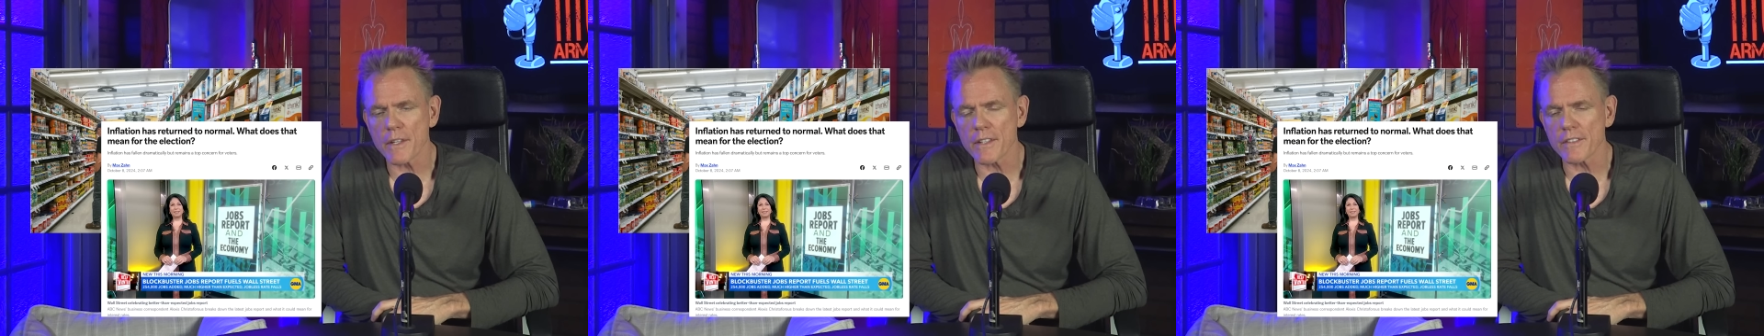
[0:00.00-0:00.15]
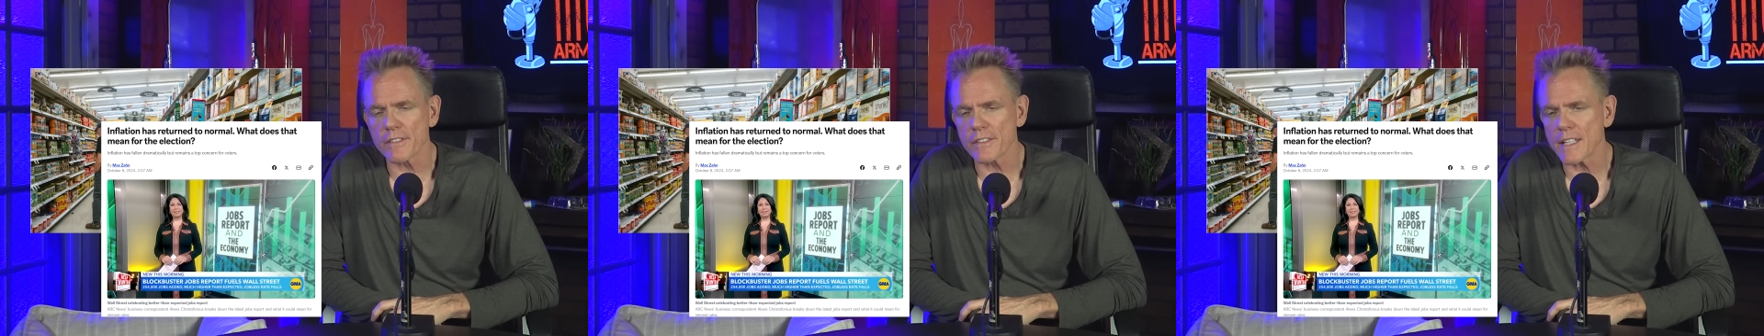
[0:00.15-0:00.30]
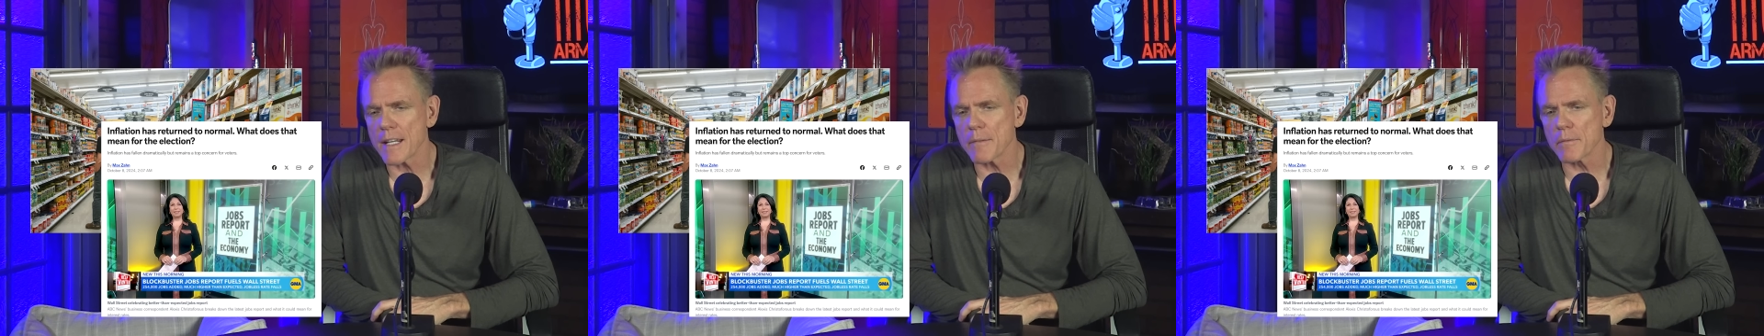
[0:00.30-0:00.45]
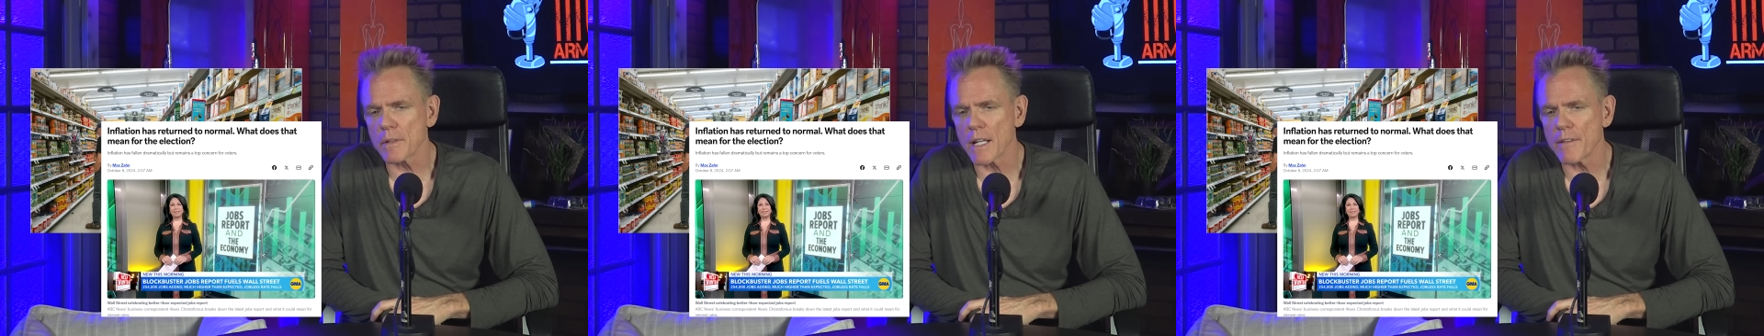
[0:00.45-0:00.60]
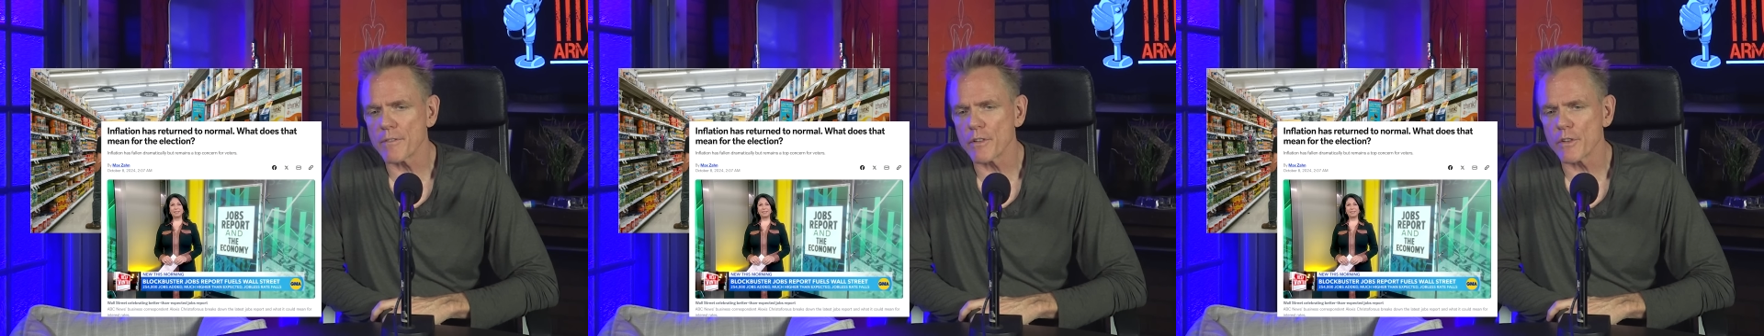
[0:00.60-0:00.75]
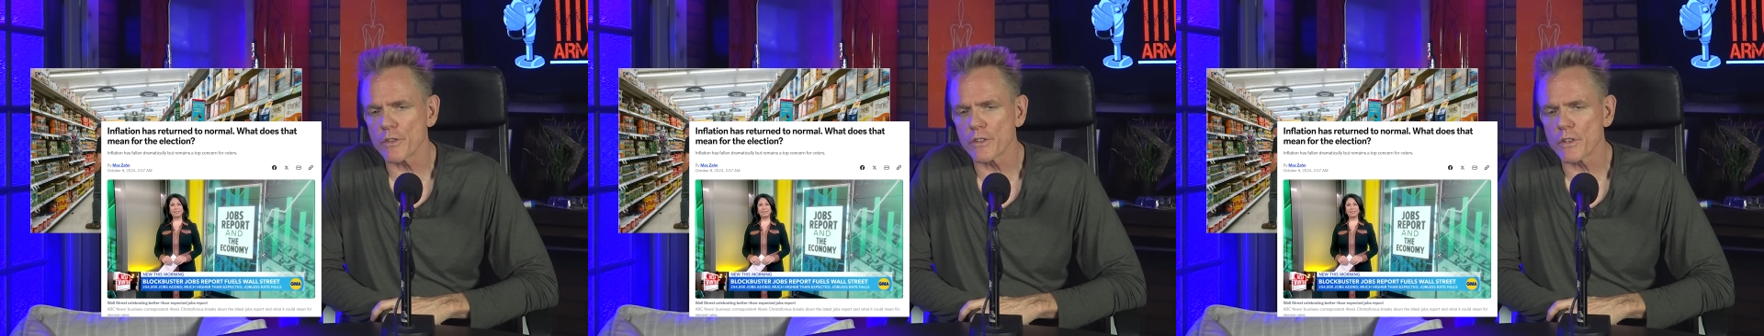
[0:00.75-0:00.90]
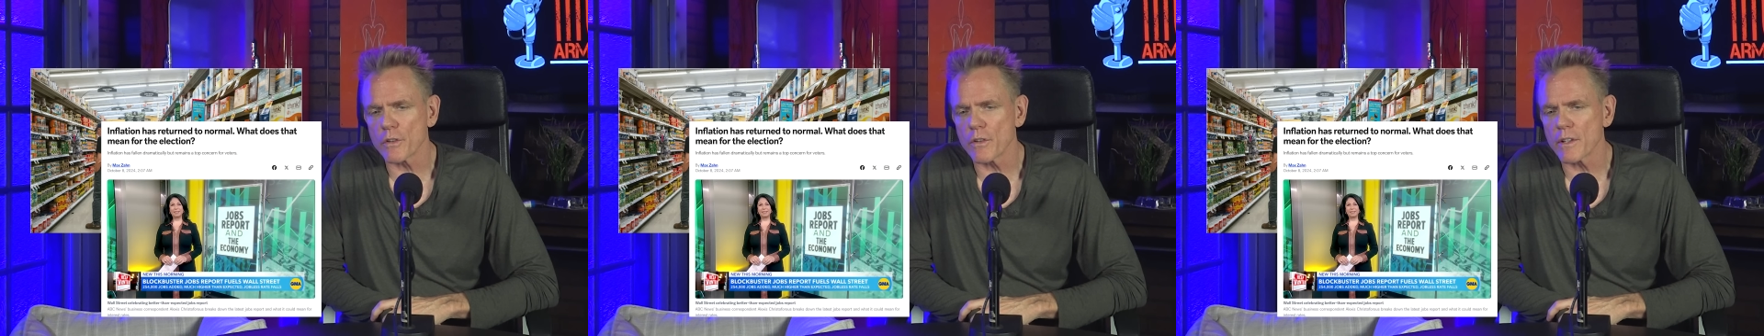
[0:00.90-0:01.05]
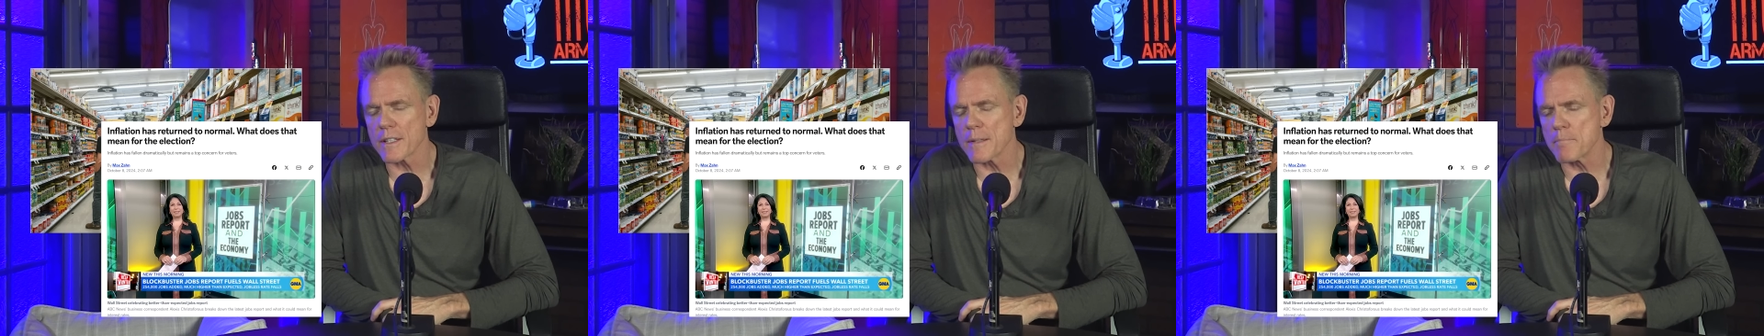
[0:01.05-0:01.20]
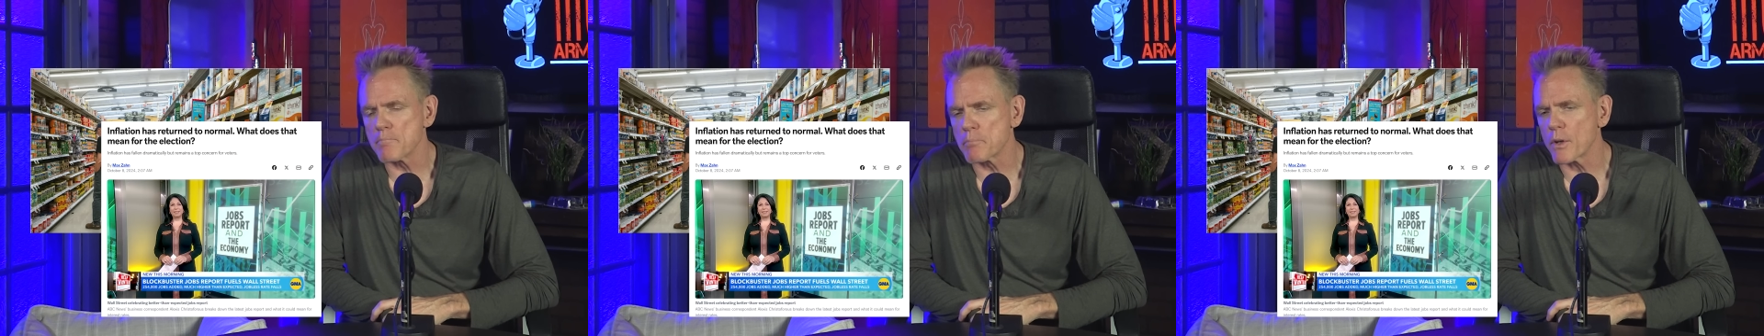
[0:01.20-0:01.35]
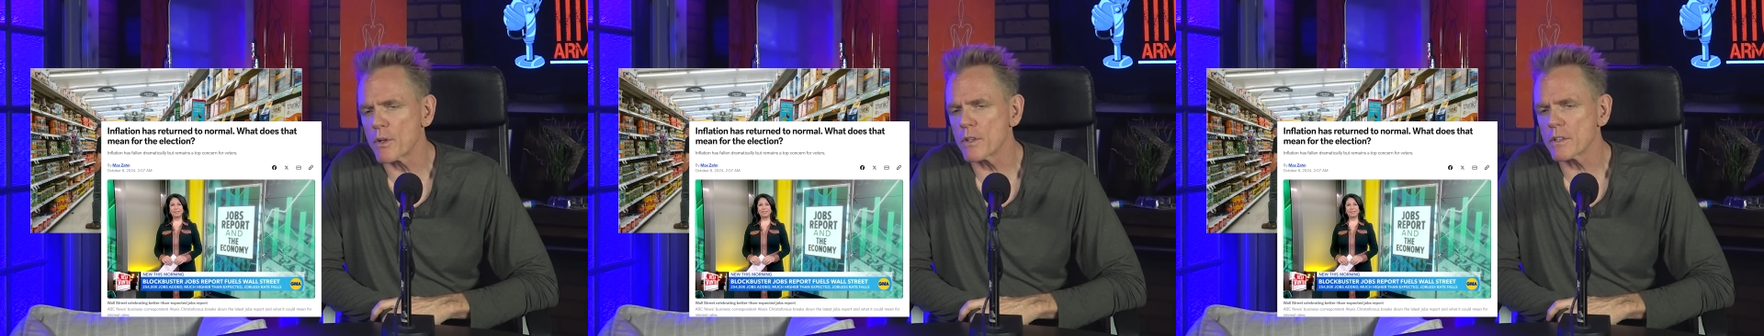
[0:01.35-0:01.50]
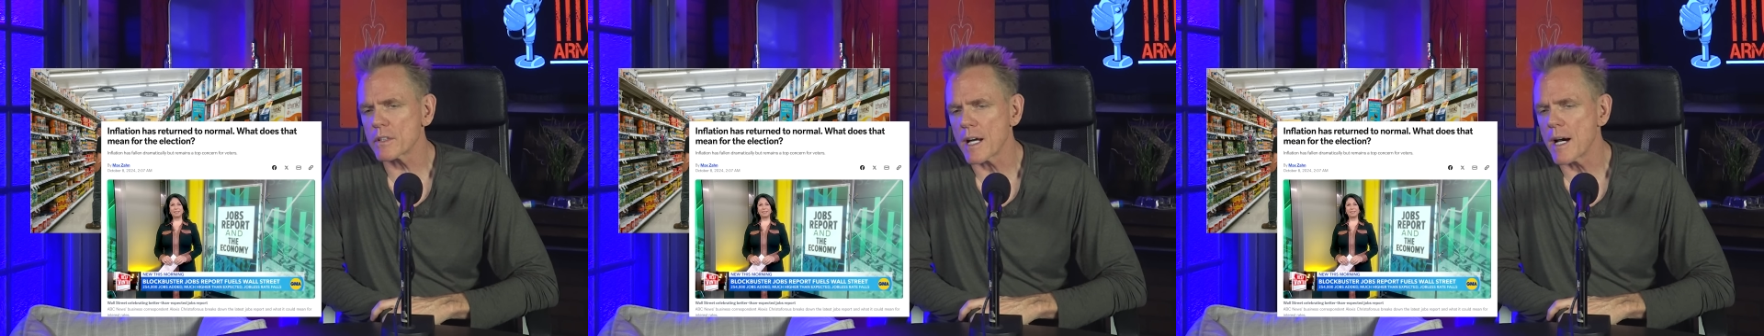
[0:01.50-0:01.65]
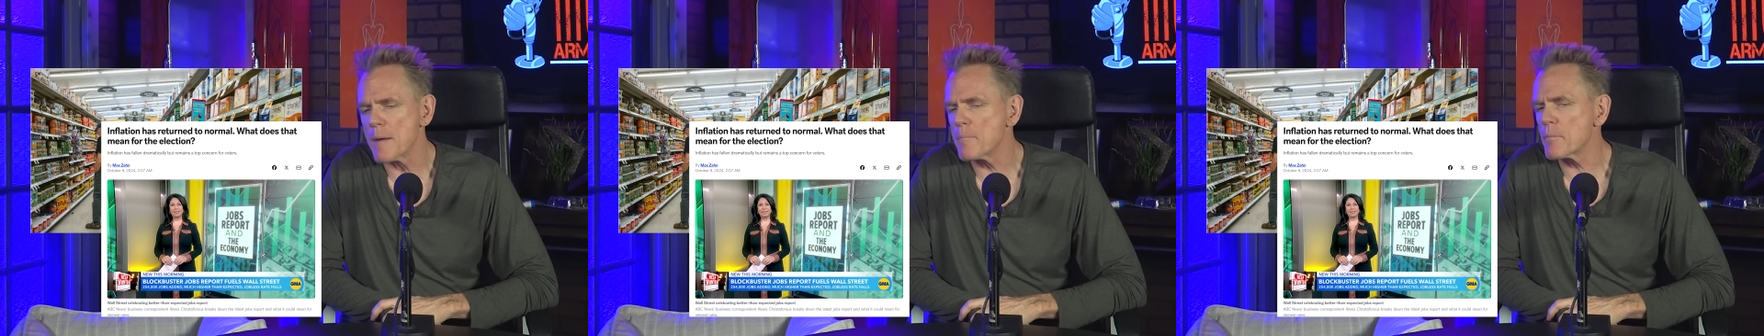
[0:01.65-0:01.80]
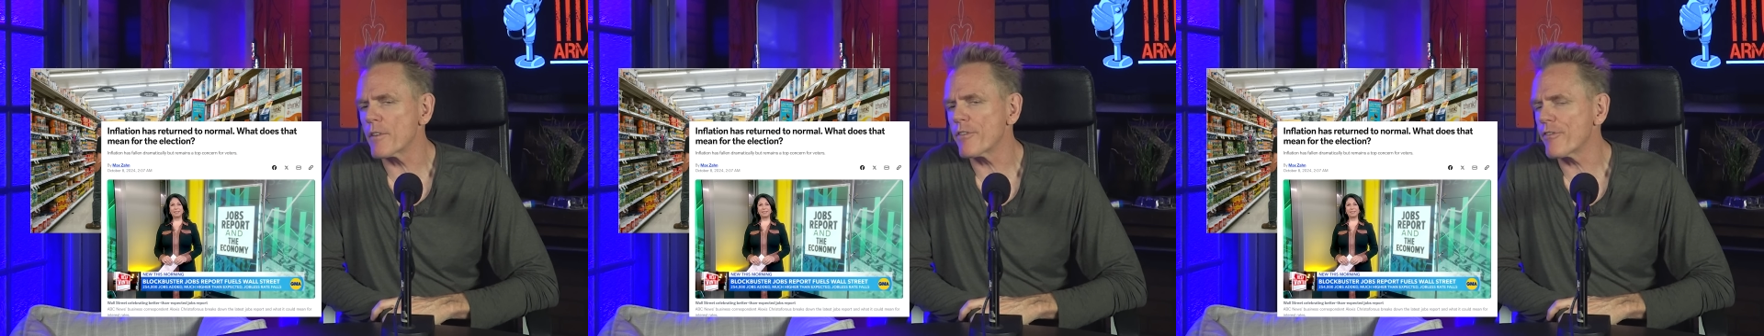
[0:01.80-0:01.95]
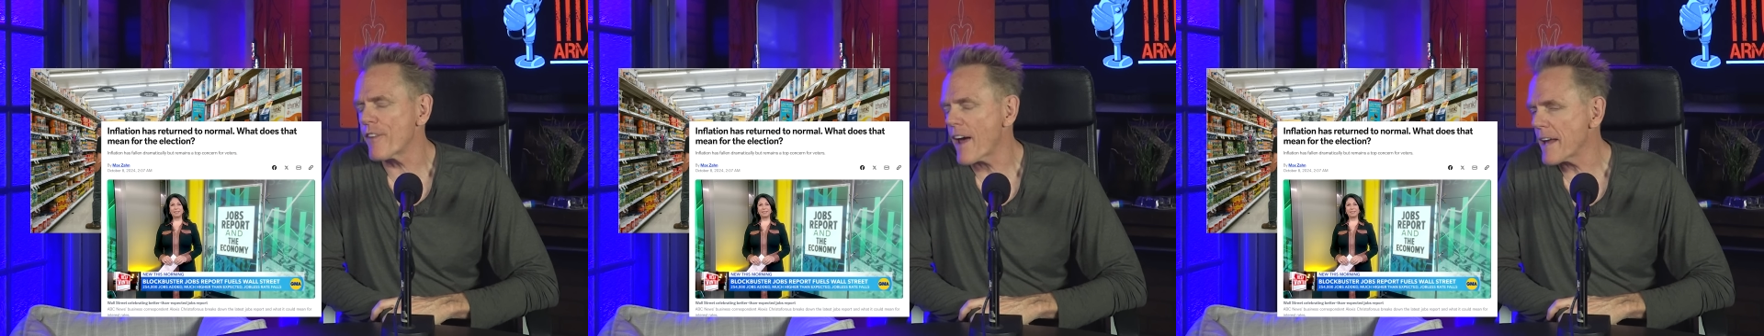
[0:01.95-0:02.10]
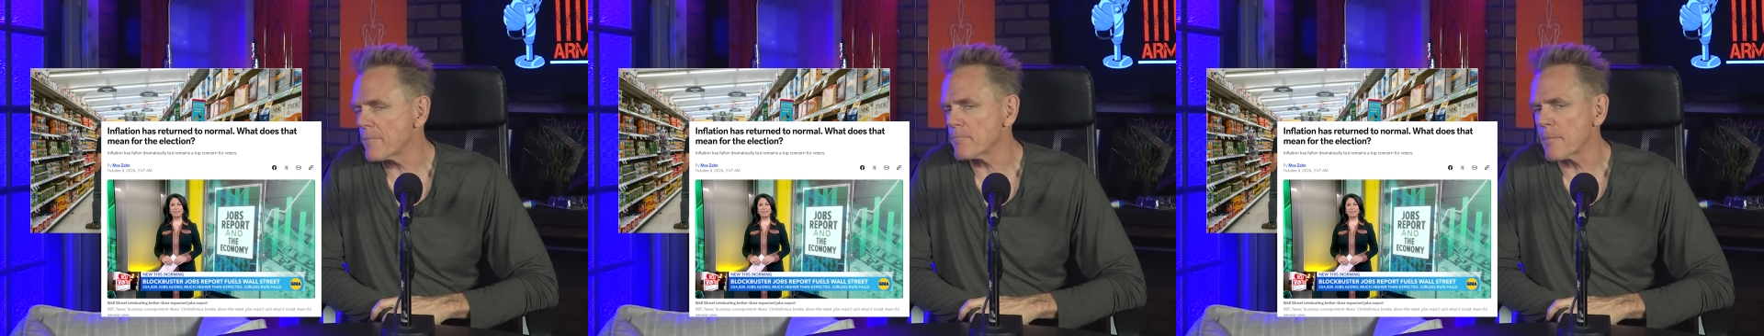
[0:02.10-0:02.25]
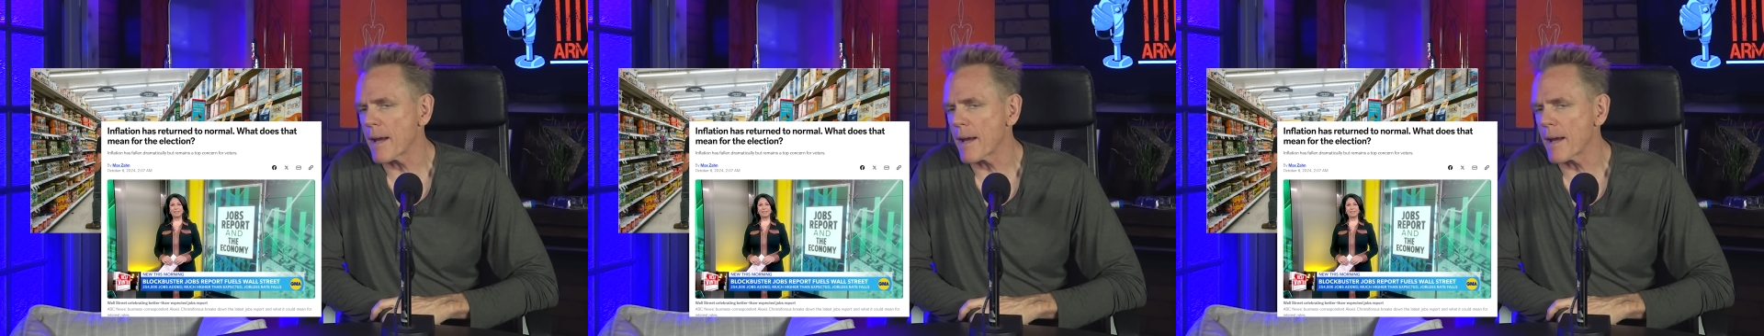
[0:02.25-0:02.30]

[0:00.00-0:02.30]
to the same levels during the burnt umber fat